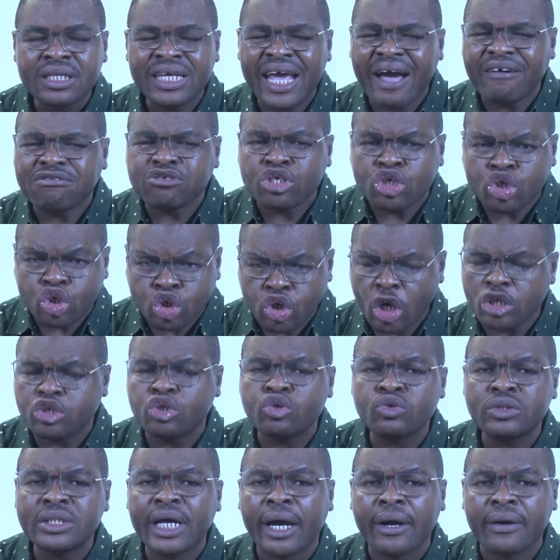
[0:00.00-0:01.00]
They have
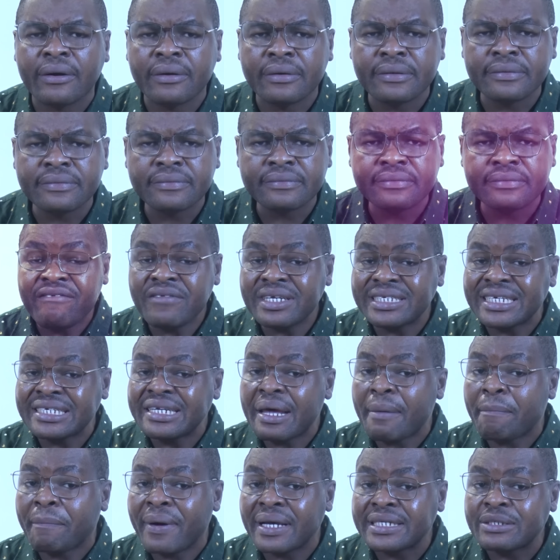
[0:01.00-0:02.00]
shut you down. Have you
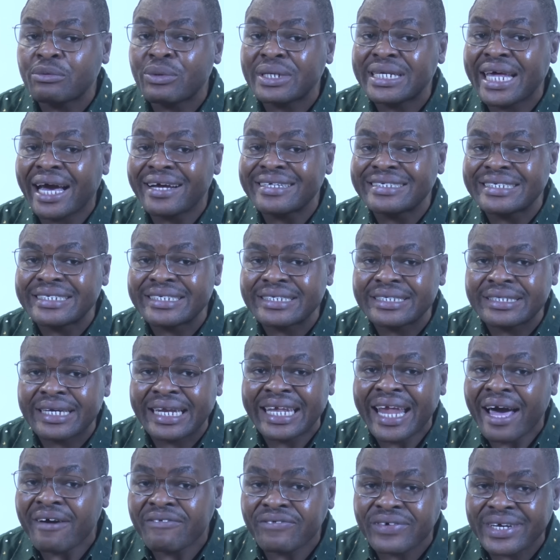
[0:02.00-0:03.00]
seen a person without
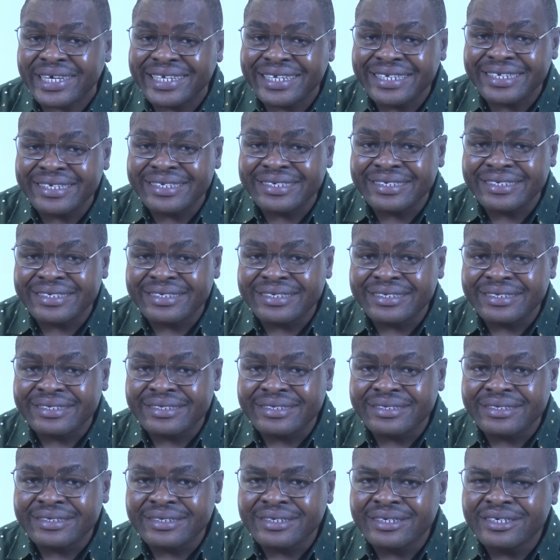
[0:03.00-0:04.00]
teeth laughing?
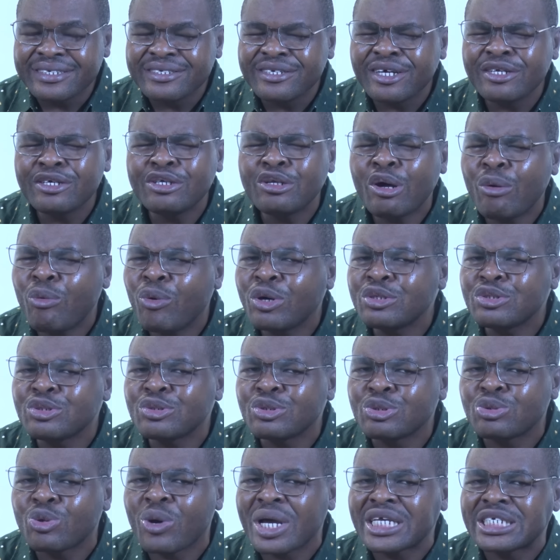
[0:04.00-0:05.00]
They did not
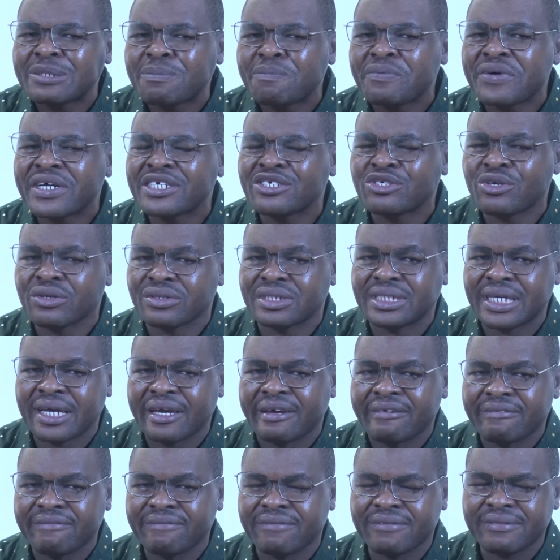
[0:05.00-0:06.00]
want you to express
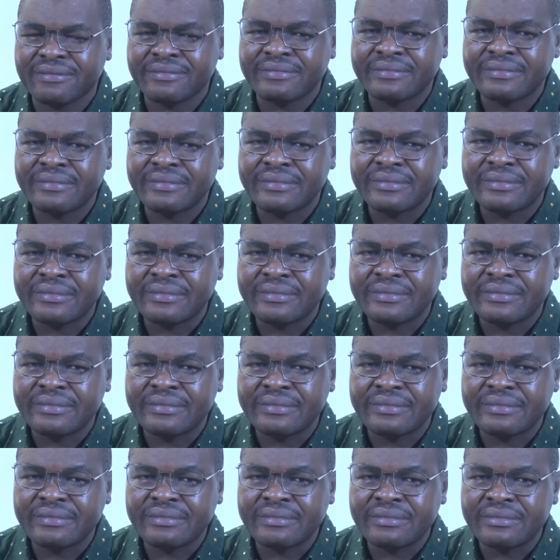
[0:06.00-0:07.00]
yourself.
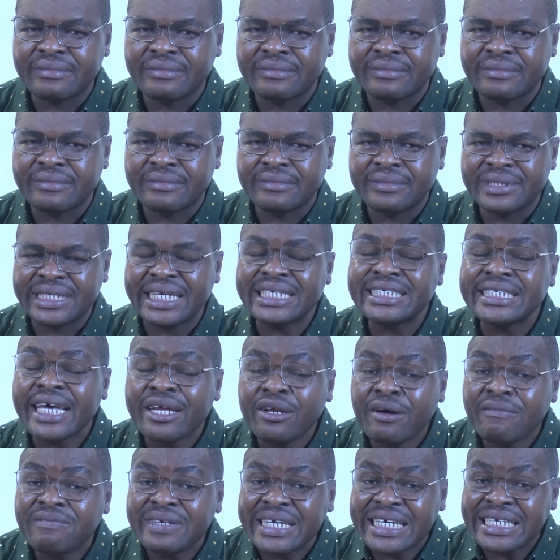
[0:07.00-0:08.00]
It's a
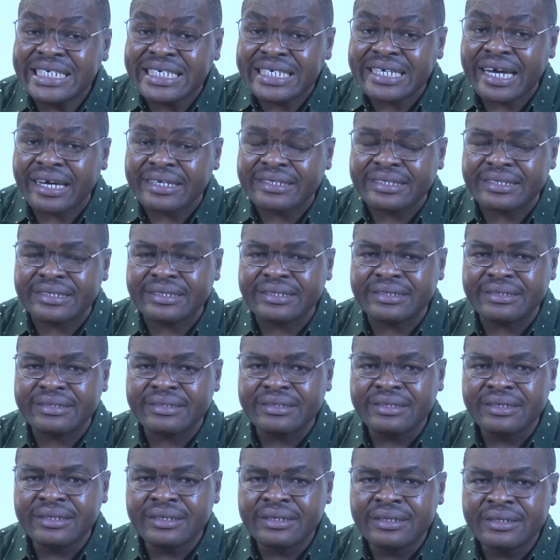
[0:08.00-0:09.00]
sign of the ignorance.
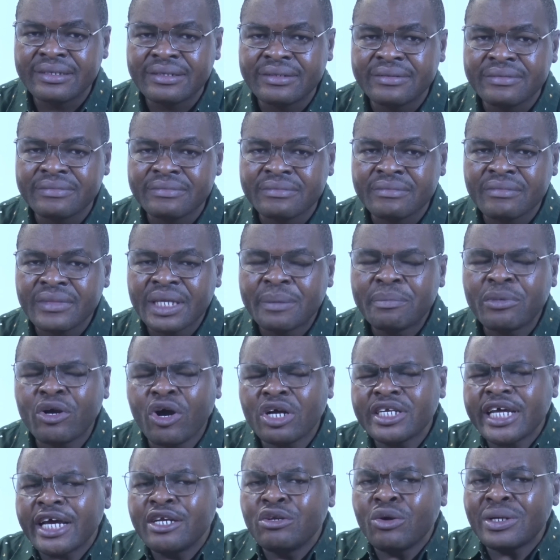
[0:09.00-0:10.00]

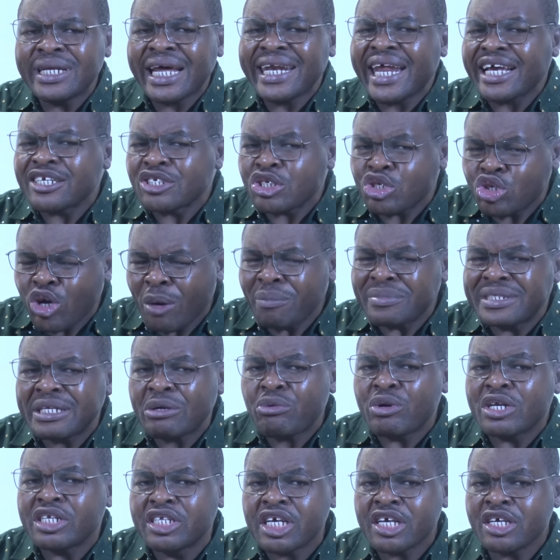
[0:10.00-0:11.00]
Because they know that there's
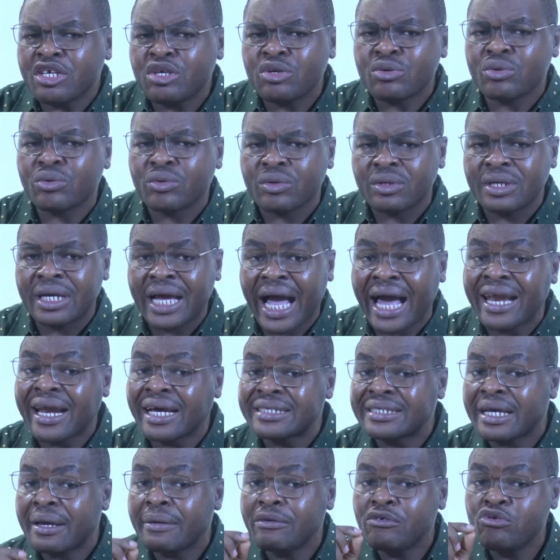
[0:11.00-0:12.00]
something within you.
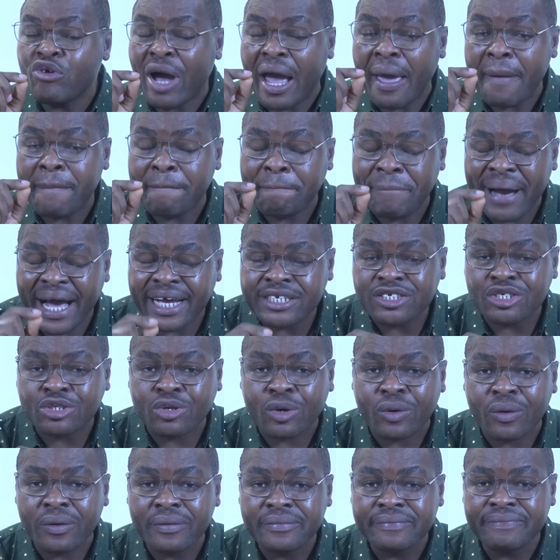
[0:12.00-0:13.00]
And I say, you are a
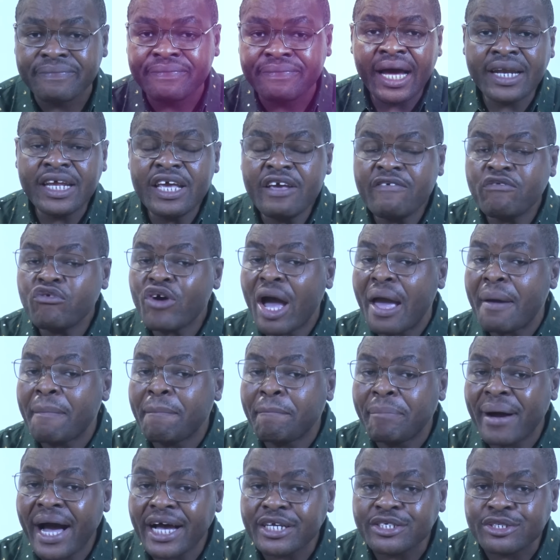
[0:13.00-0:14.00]
pastor. And if you are
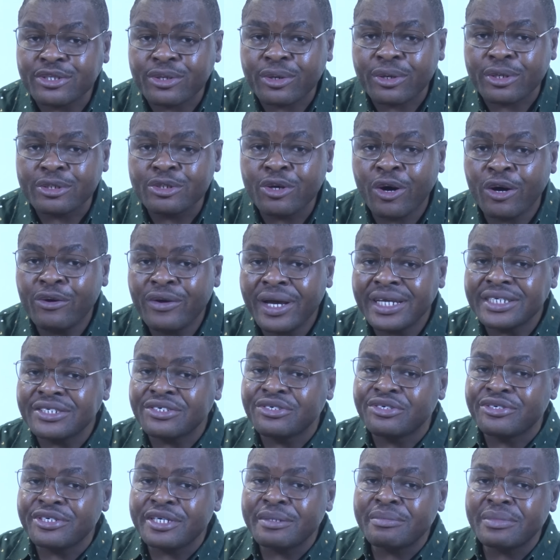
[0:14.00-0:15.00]
a pastor, you
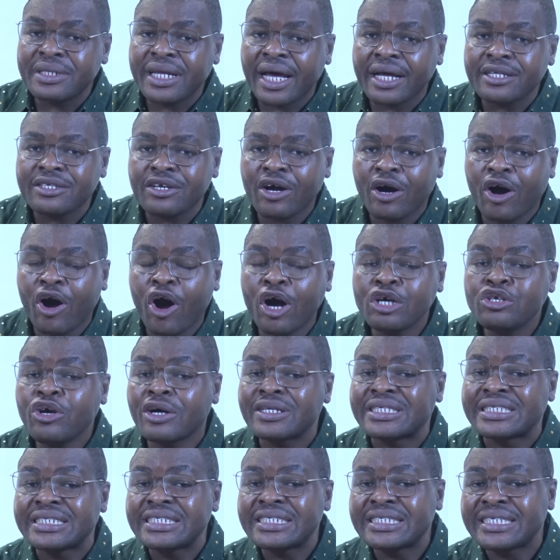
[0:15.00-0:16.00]
always dream that all
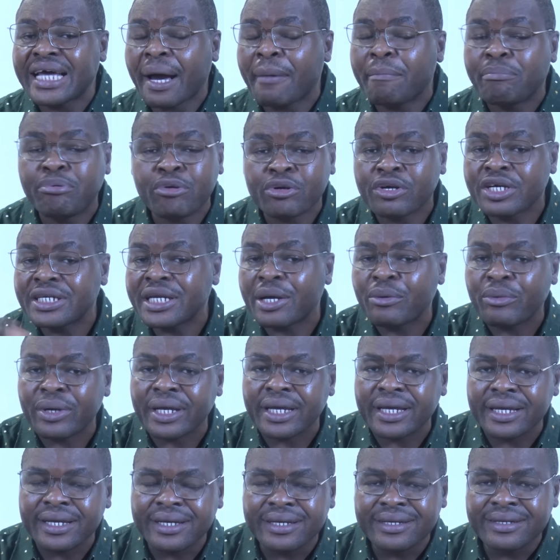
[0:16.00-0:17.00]
your teeth are broken
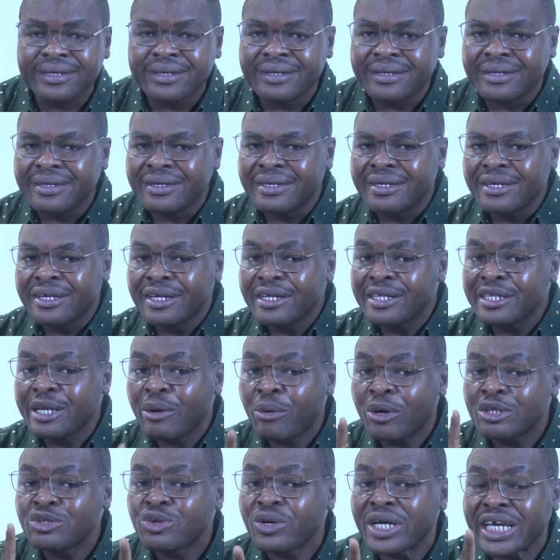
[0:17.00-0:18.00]
away.
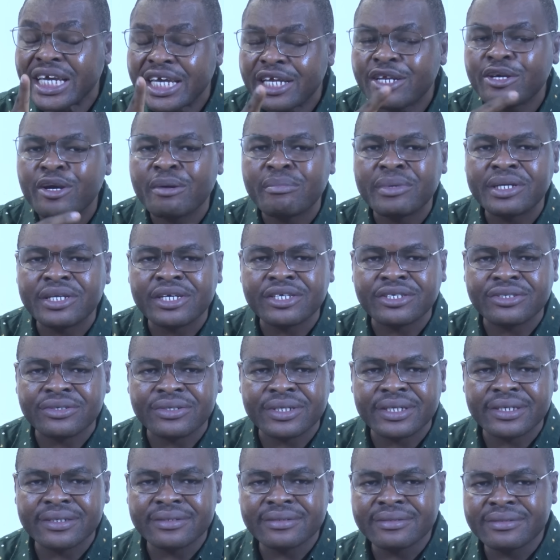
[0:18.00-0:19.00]
They want to kill your
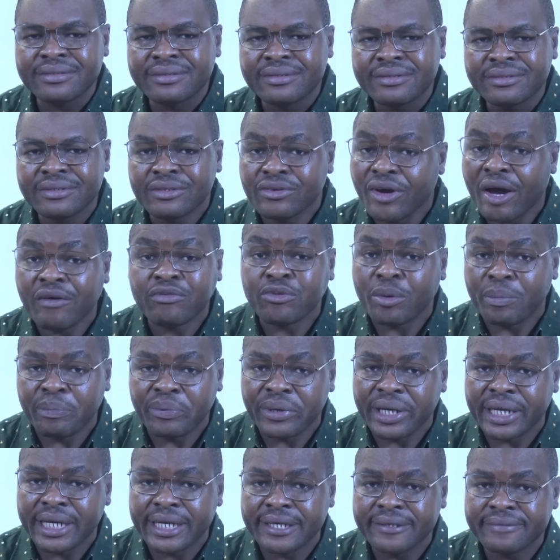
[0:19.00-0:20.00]
ministry. You have to
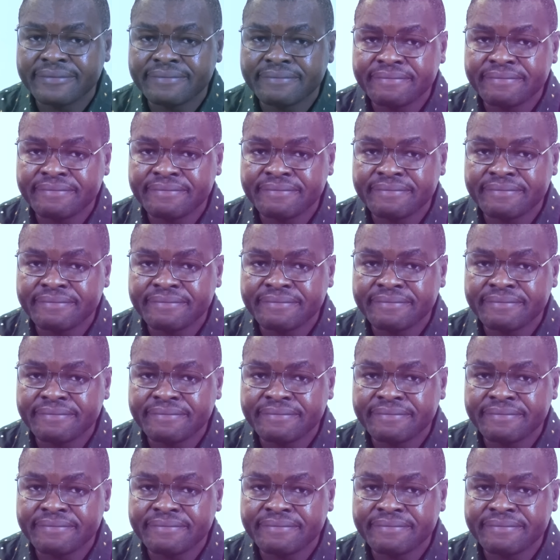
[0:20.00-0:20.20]
pray.